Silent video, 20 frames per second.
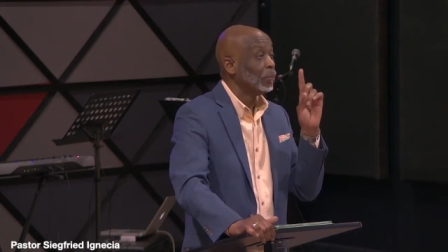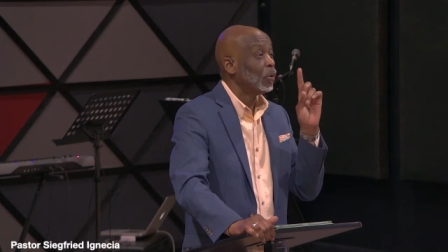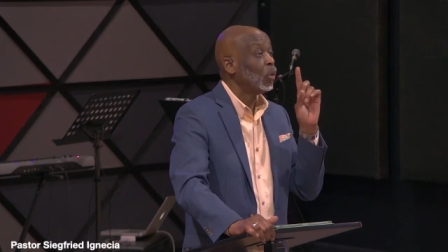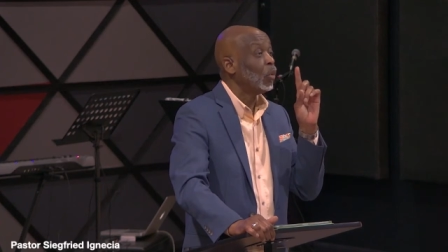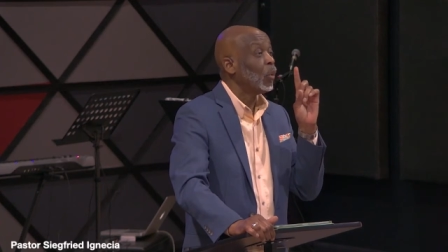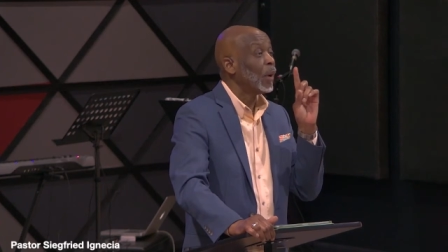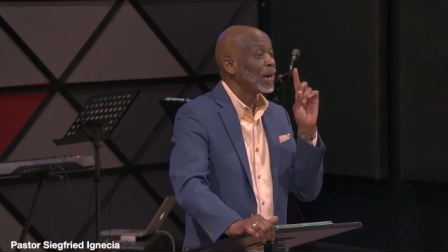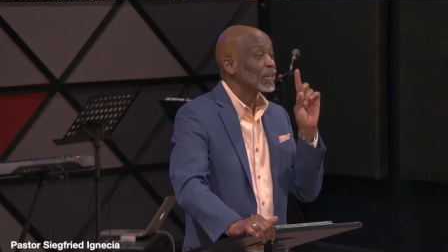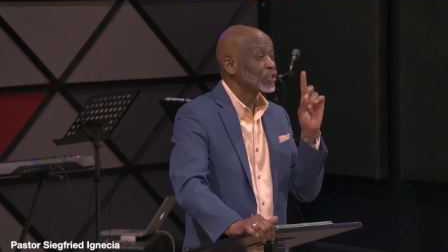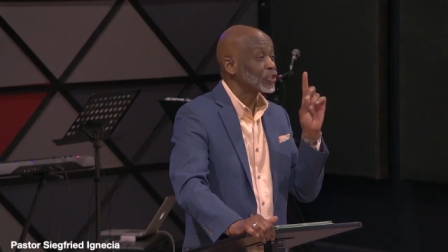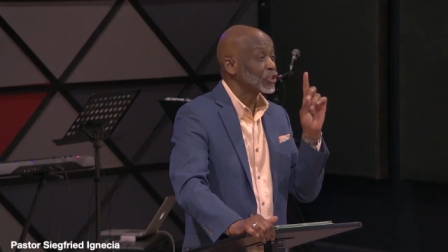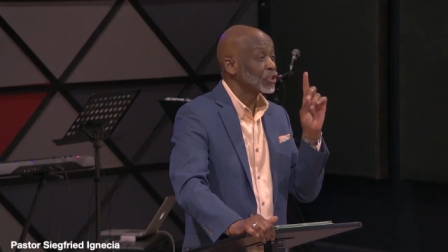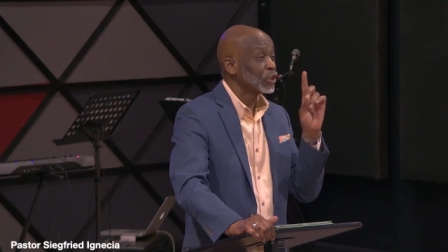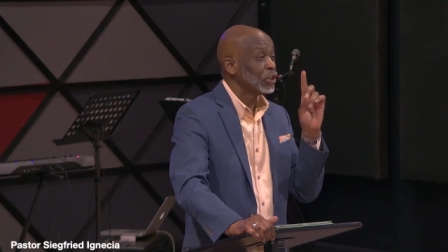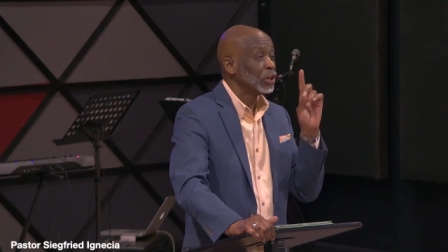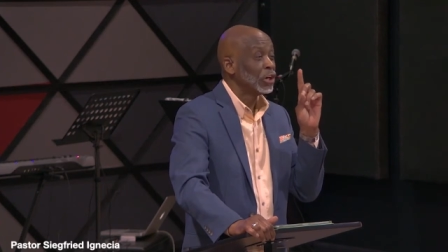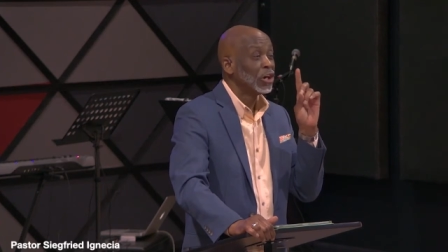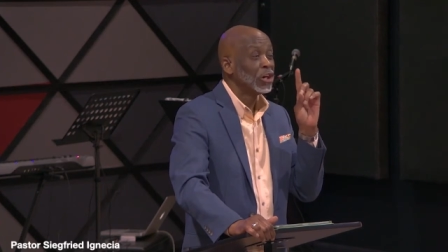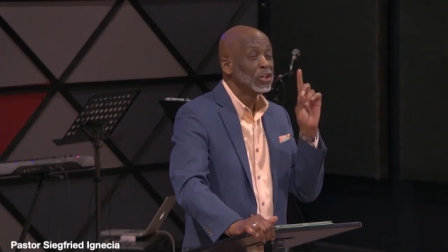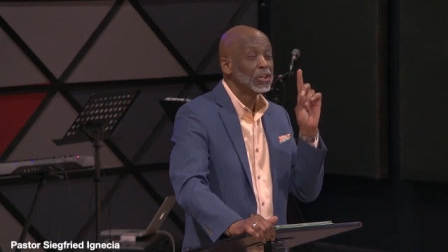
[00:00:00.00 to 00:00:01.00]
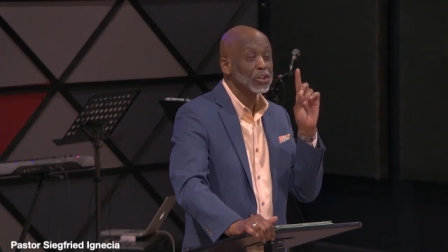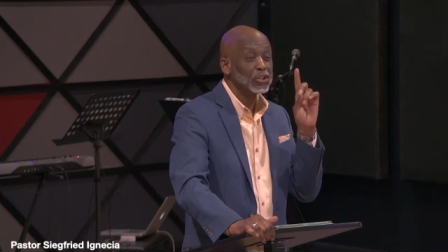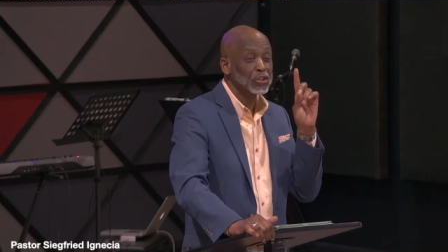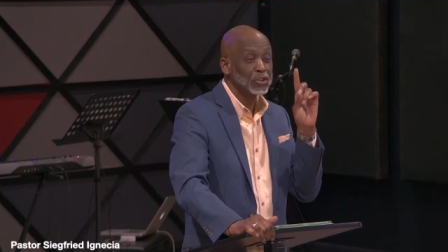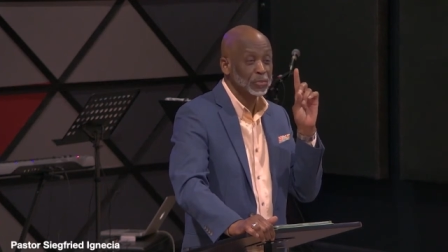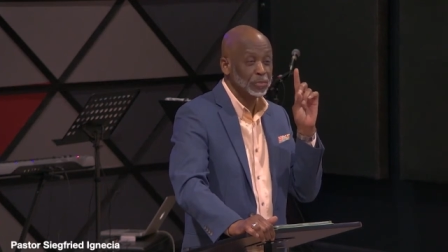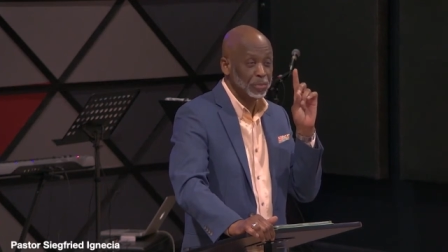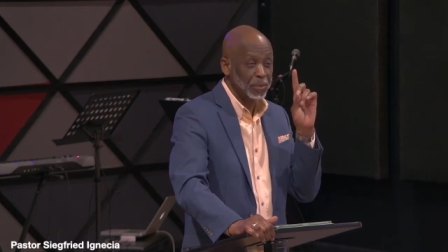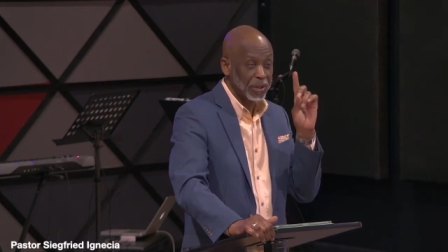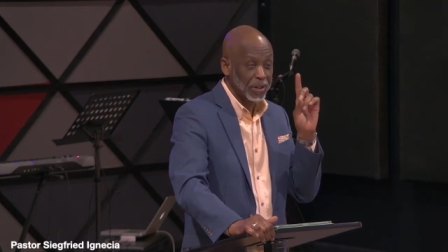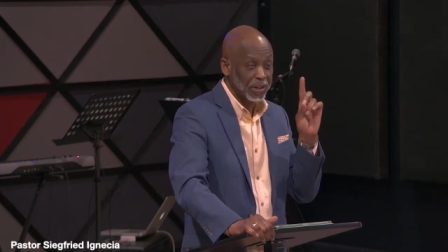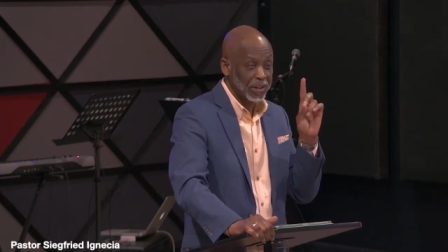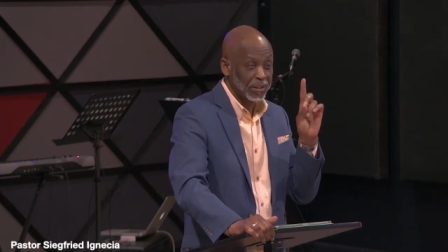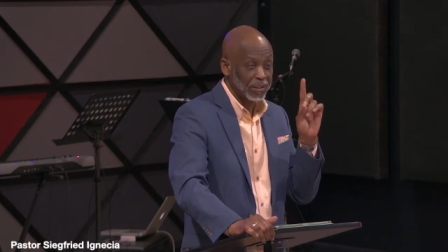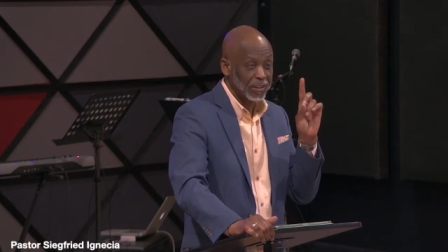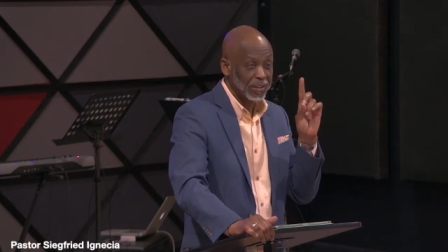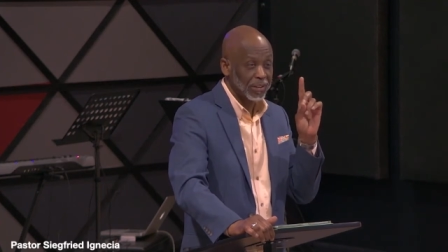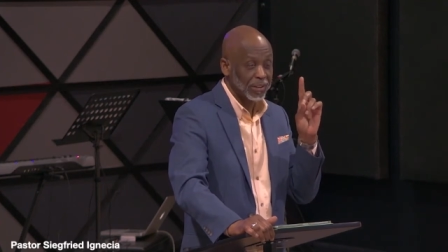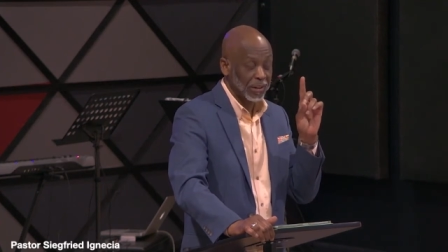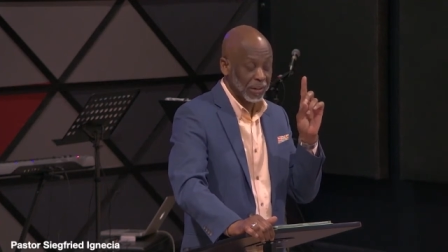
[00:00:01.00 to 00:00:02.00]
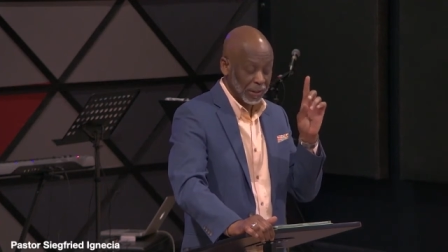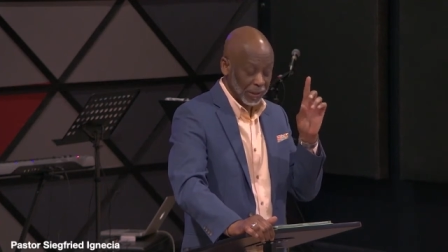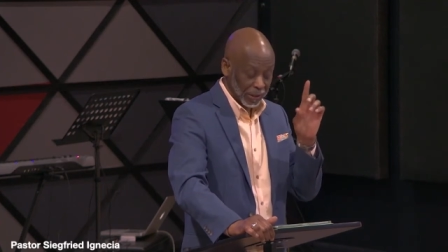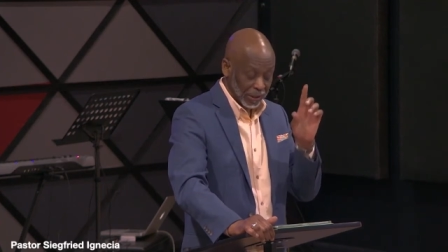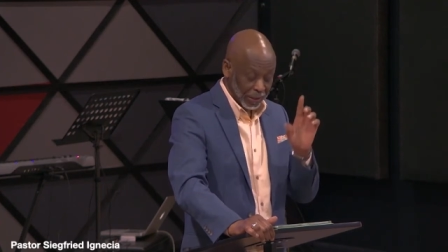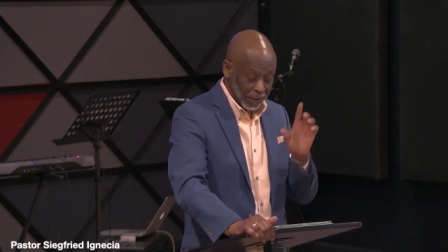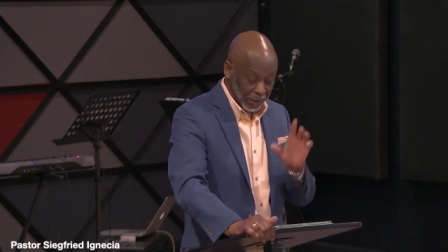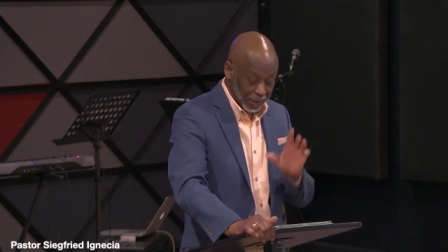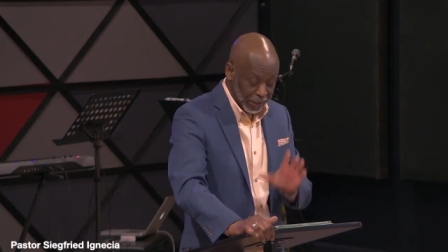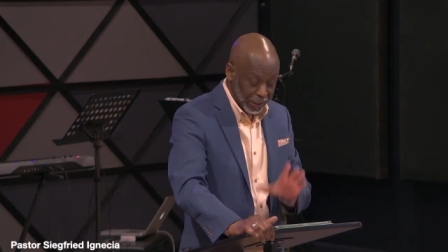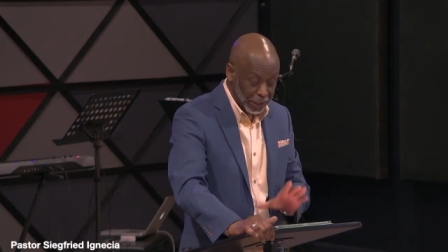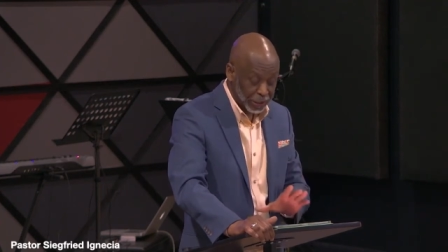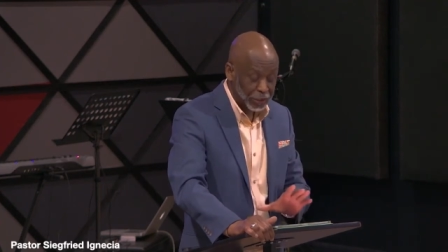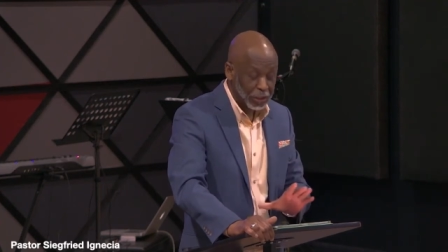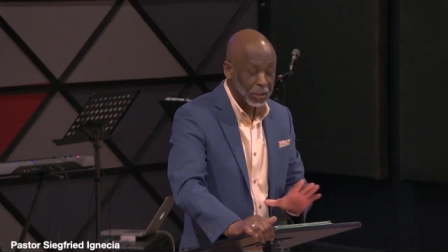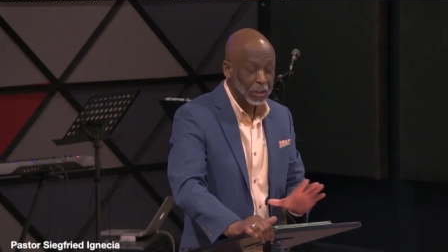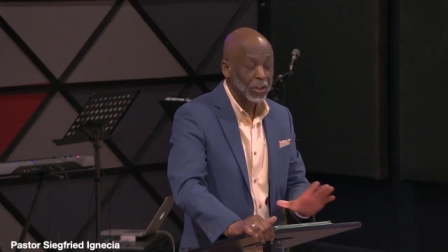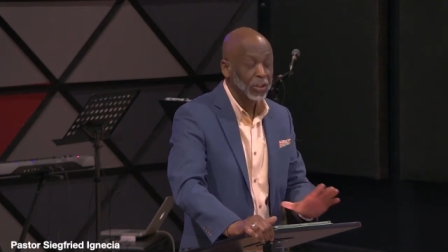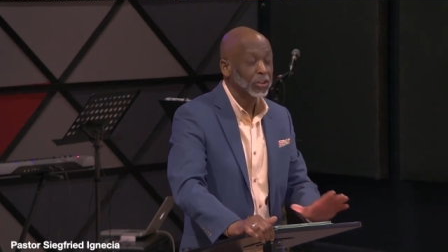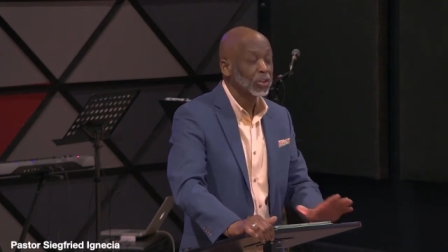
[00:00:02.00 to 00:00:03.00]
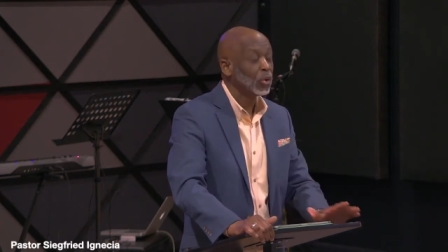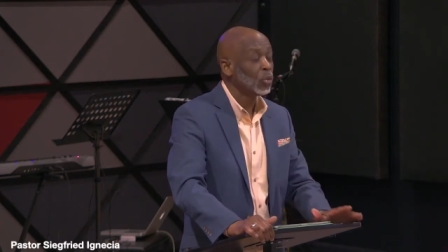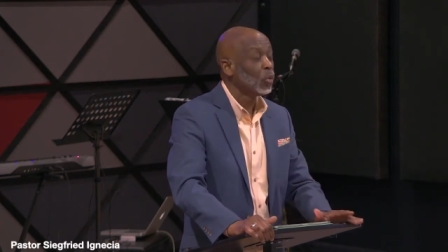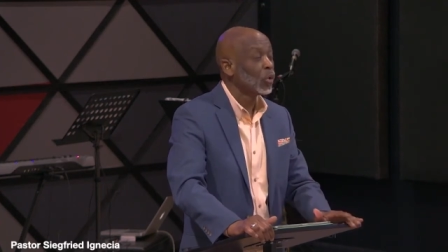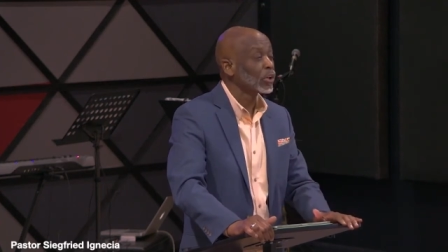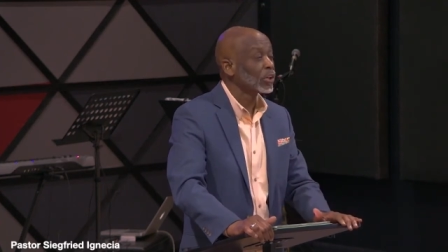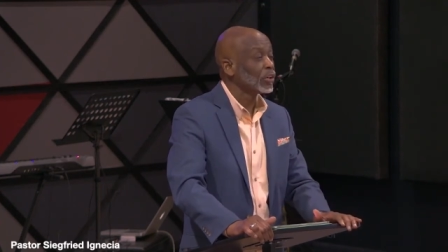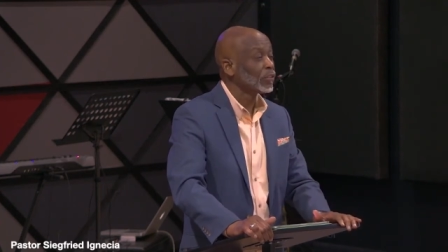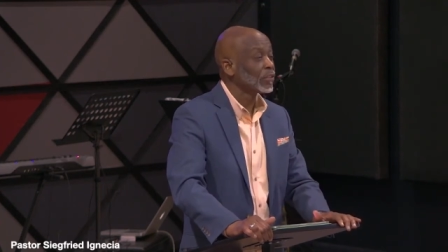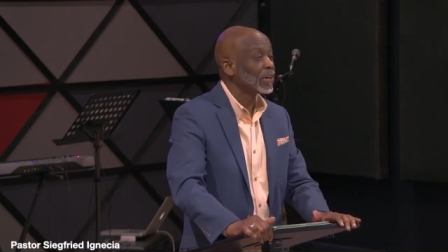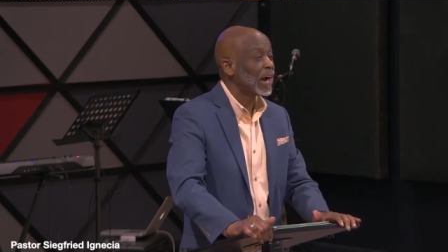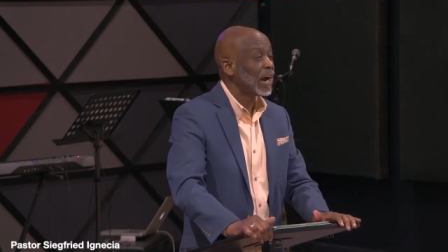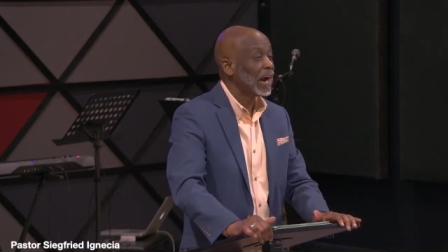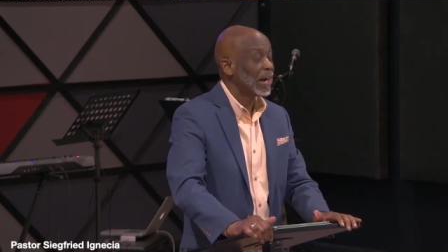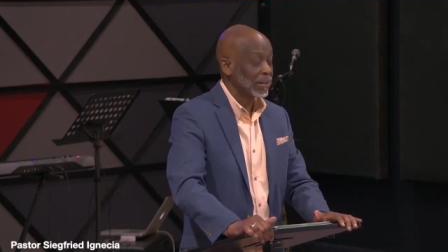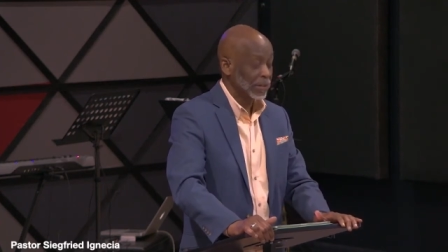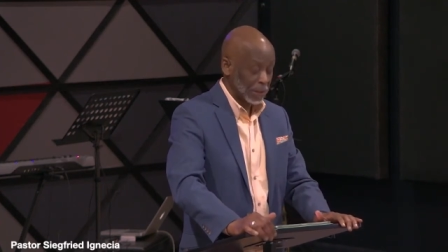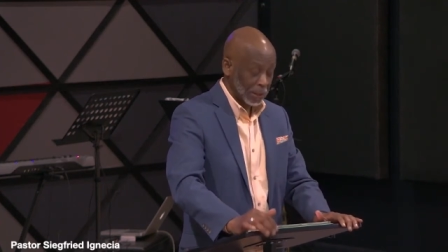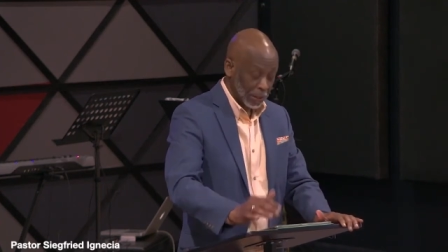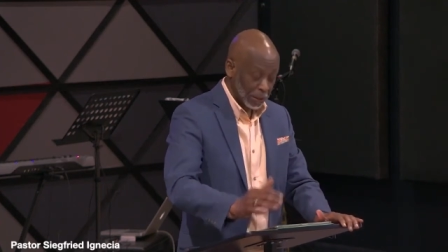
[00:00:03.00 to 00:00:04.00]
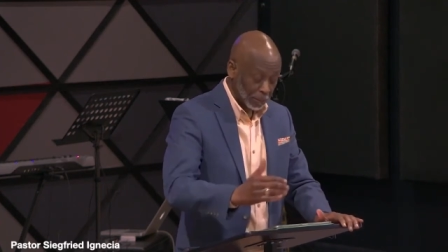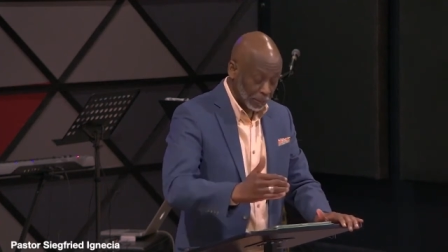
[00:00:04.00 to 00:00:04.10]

But watch your spirit. Read the Word of God.